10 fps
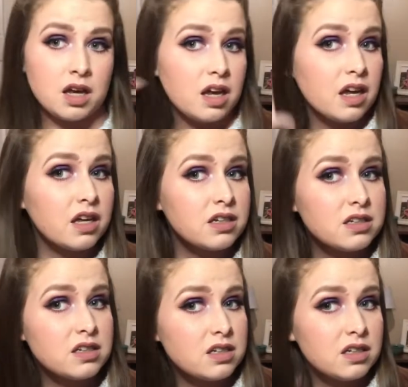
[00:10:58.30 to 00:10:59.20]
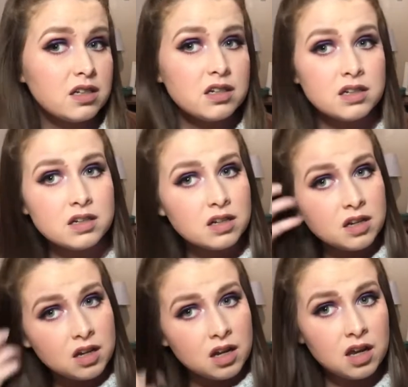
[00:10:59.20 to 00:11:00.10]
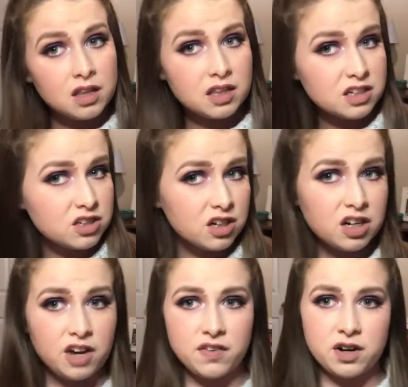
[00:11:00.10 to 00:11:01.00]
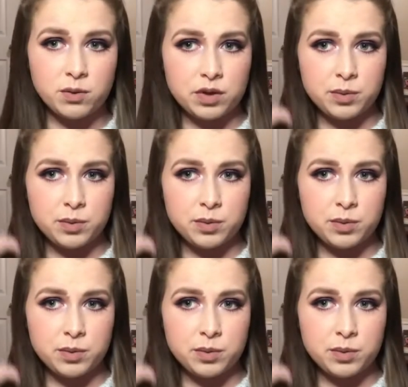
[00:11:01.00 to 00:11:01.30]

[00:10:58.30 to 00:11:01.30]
and that's good enough. I don't want